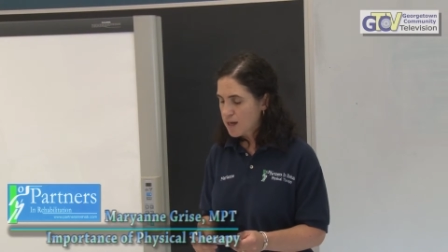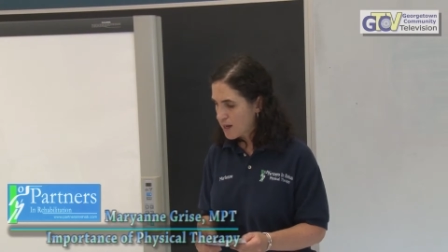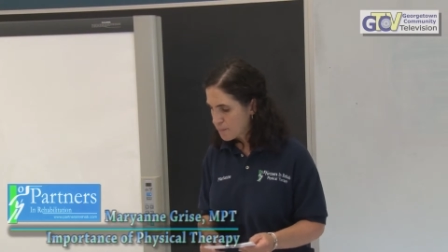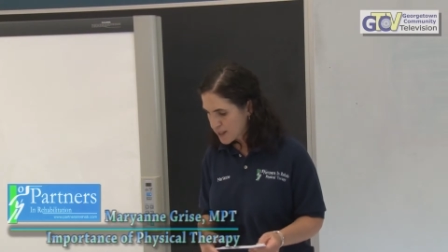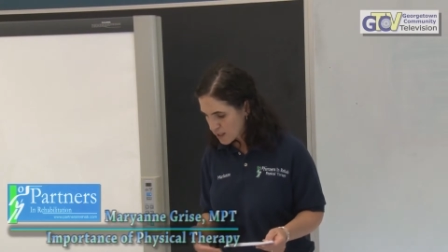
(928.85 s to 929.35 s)

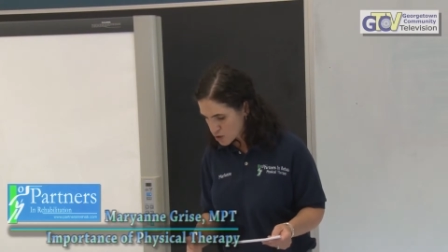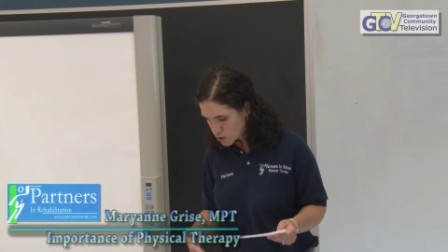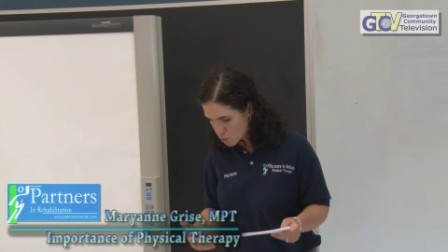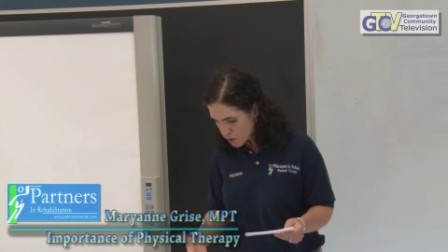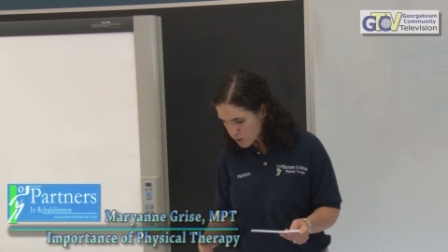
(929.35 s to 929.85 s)
uh,
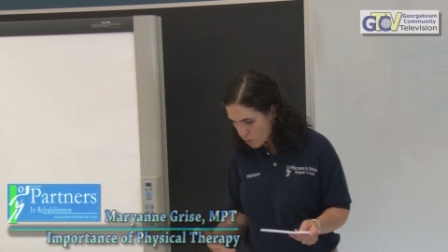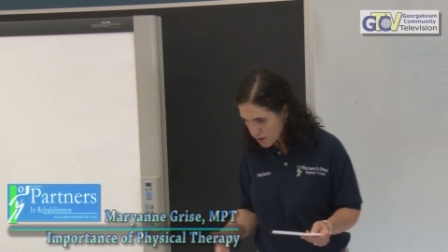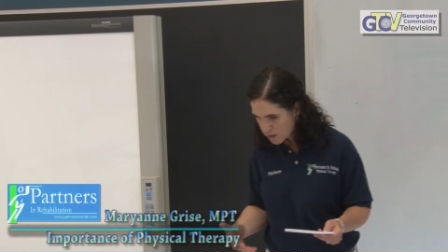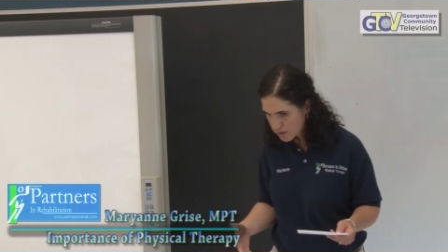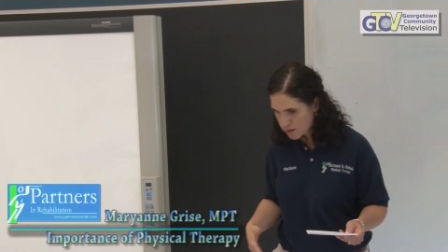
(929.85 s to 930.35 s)
because you wouldn't
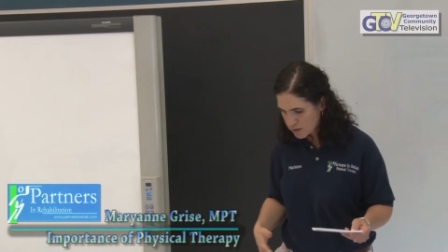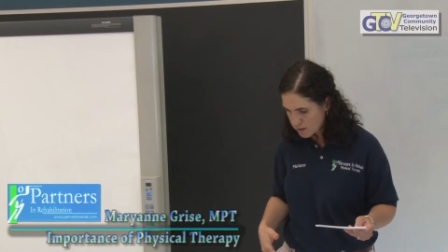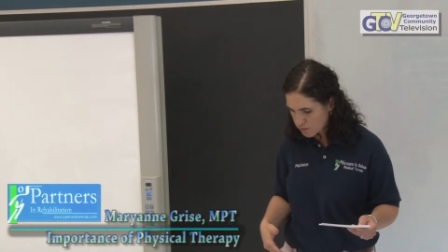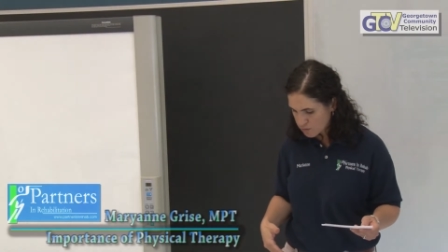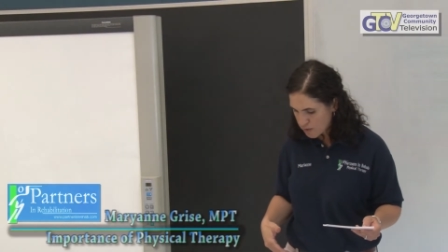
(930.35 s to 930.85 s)
want to
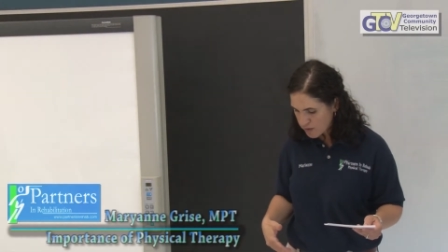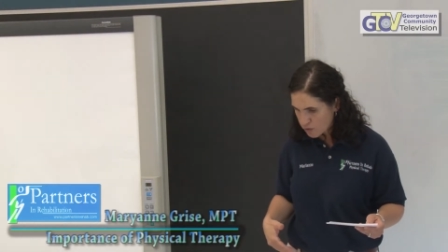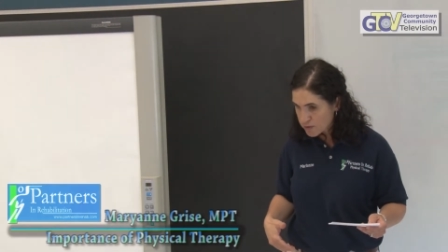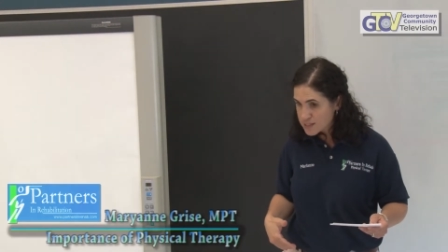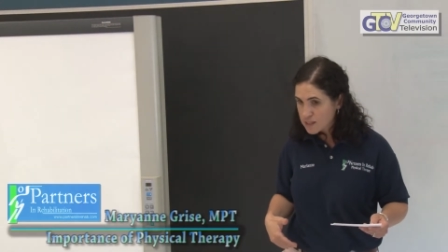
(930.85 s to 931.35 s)
uh, run
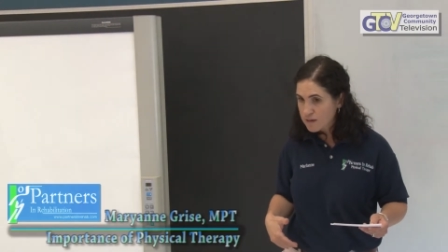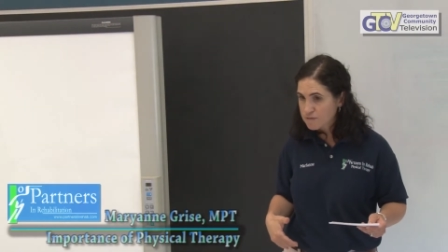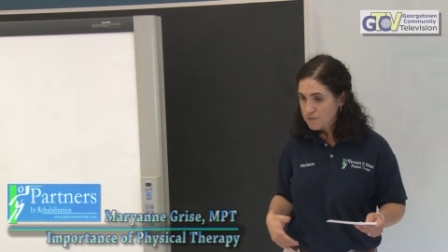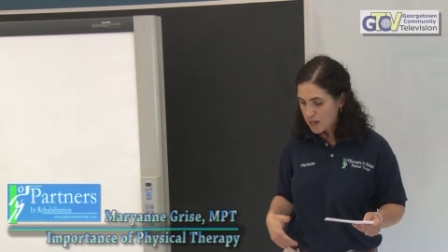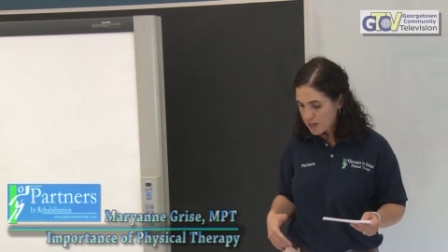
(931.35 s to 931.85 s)
the risk of
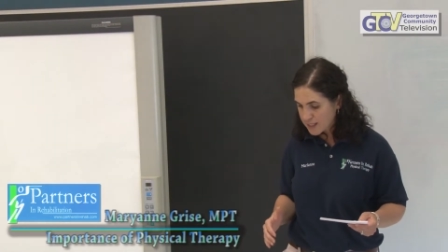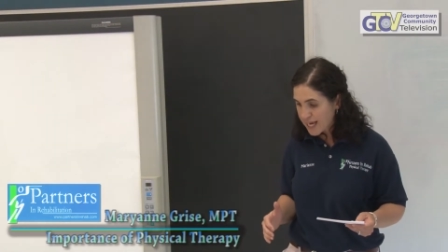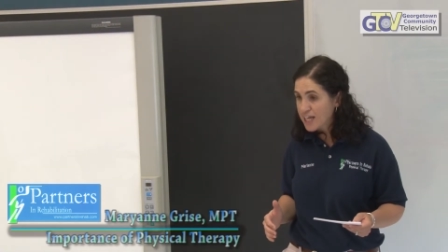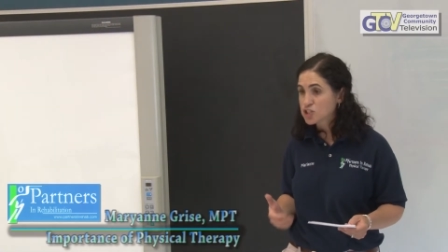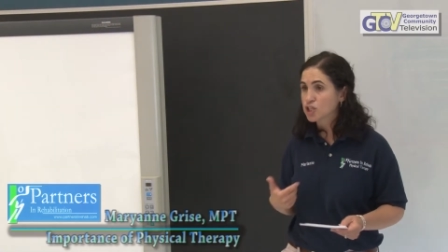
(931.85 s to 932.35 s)
uh,
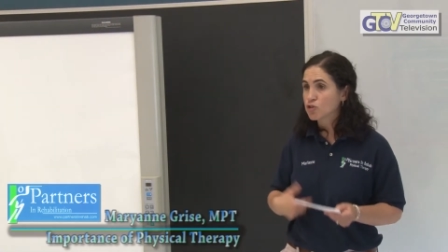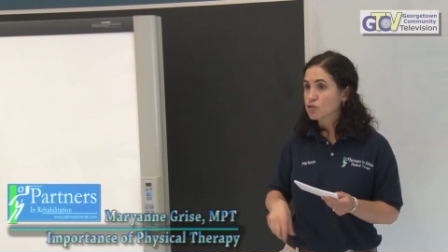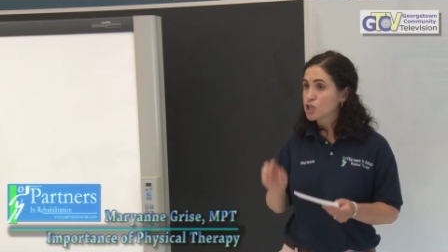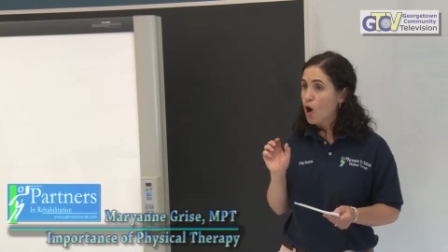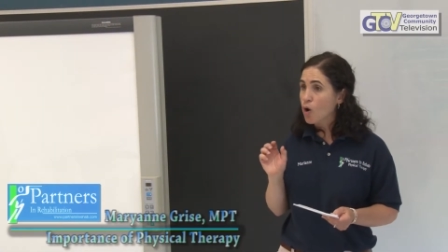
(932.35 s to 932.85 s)
catching
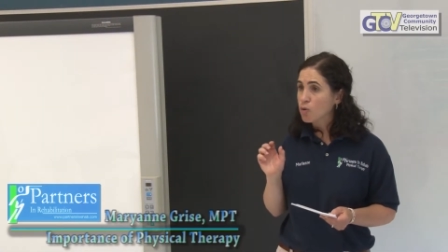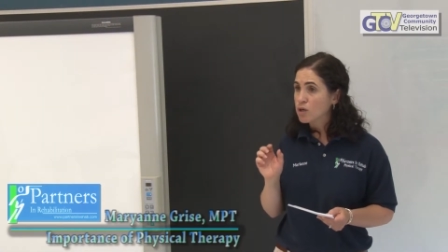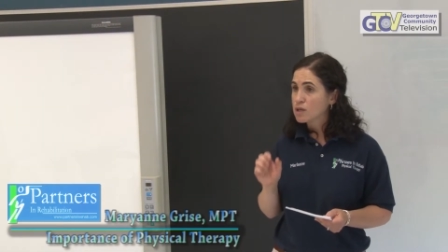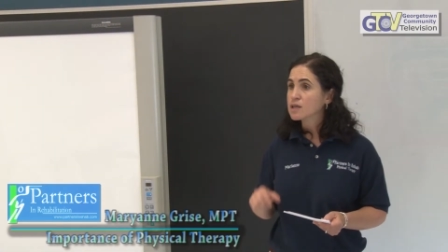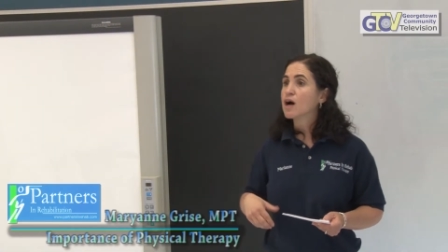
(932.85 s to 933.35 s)
your
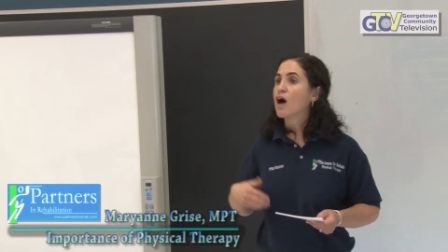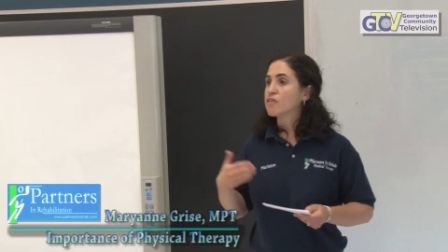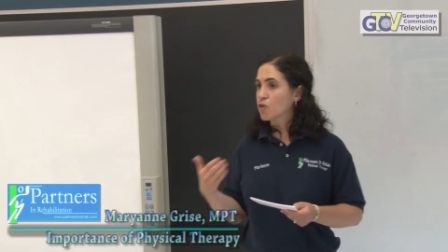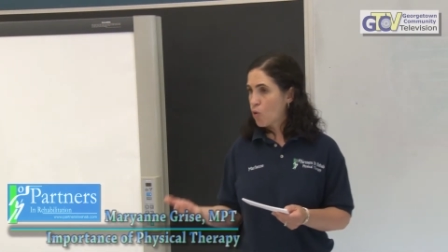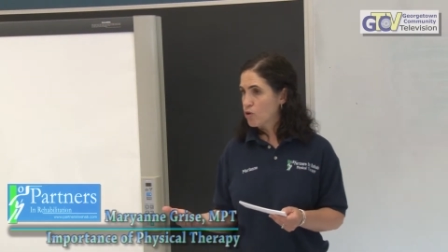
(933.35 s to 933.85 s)
toe
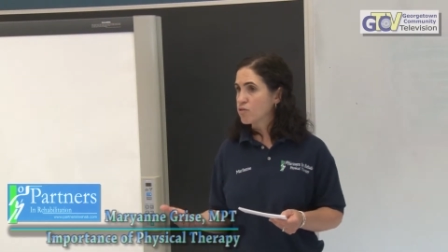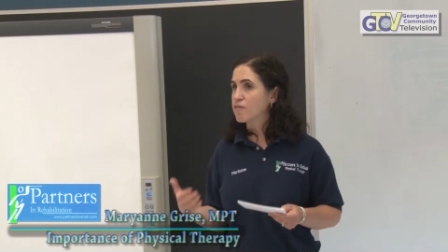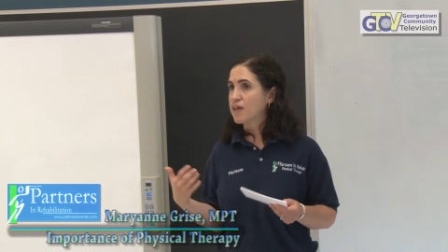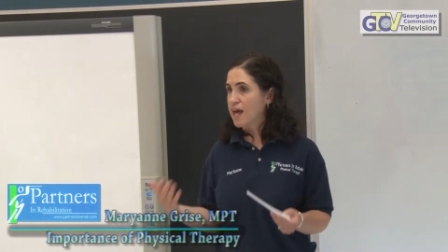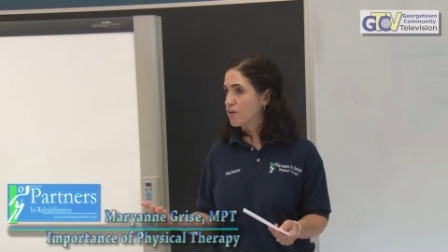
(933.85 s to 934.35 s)
on the corner
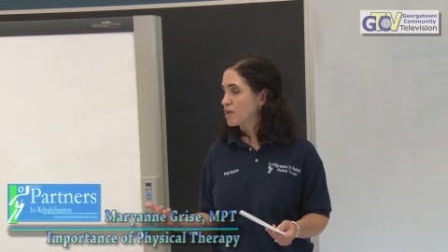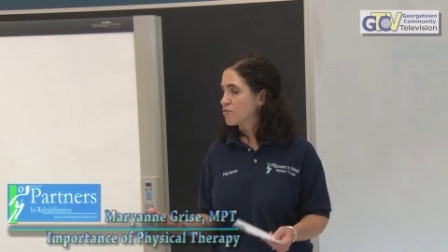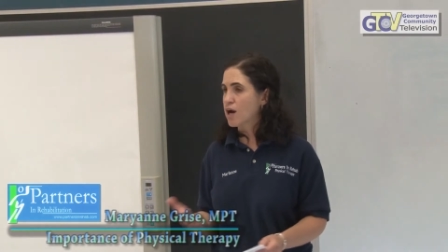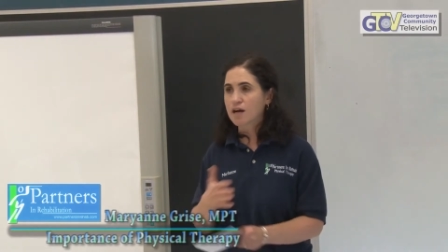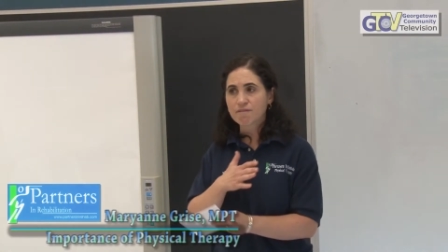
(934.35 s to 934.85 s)
of the area
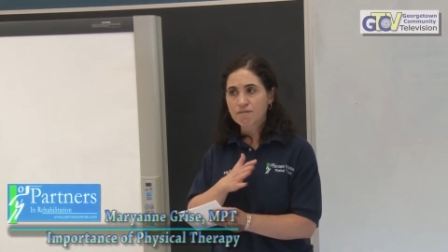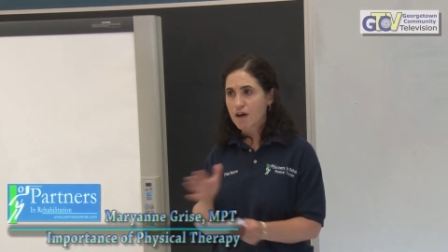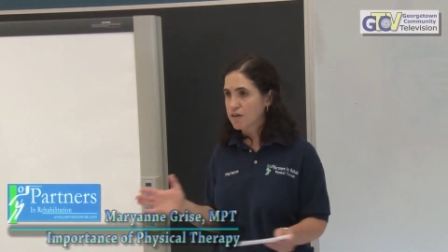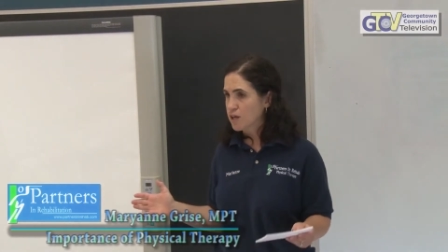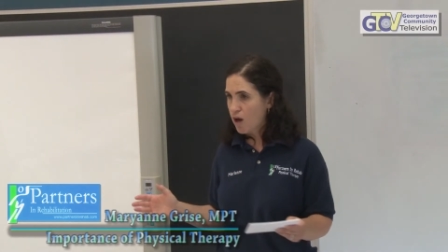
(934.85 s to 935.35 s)
rug, a
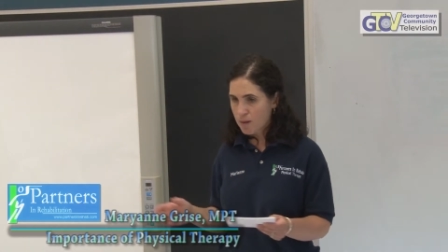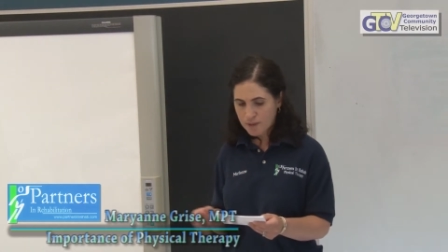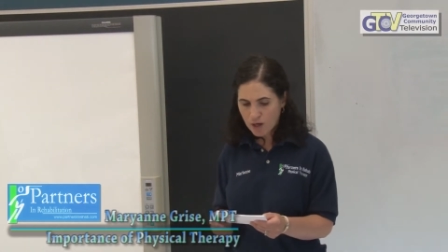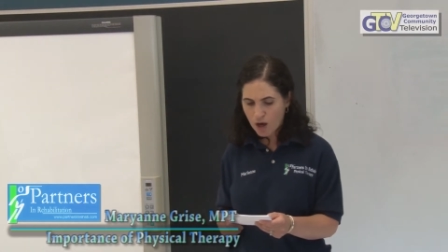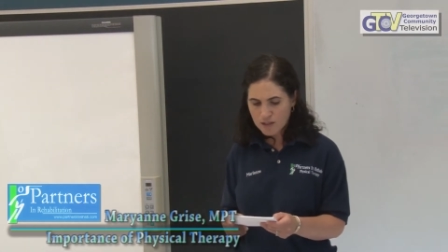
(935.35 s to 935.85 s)
very
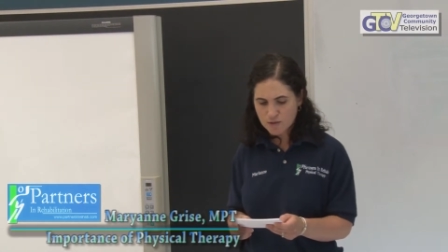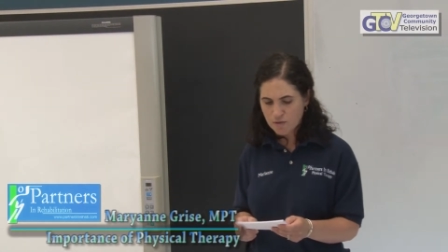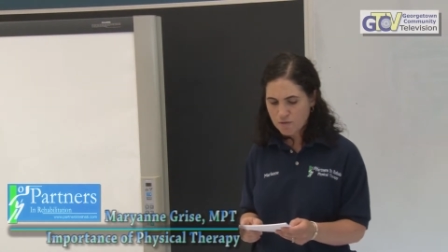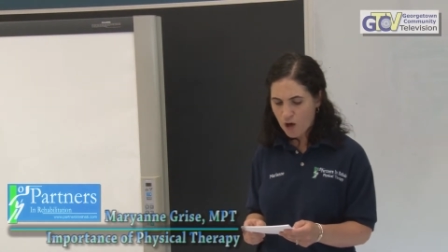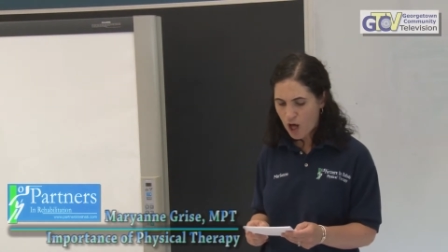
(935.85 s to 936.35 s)
common cause of
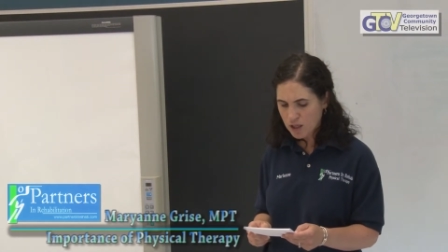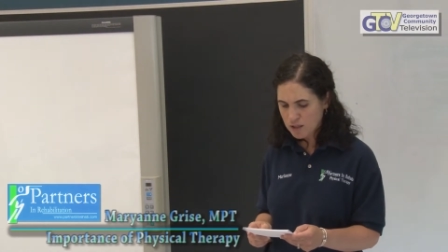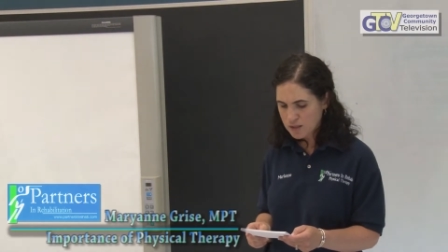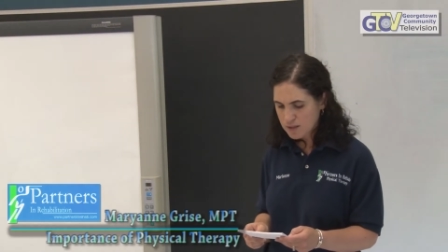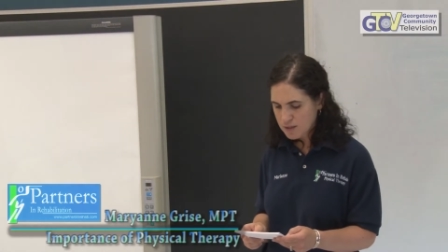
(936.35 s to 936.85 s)
a fall.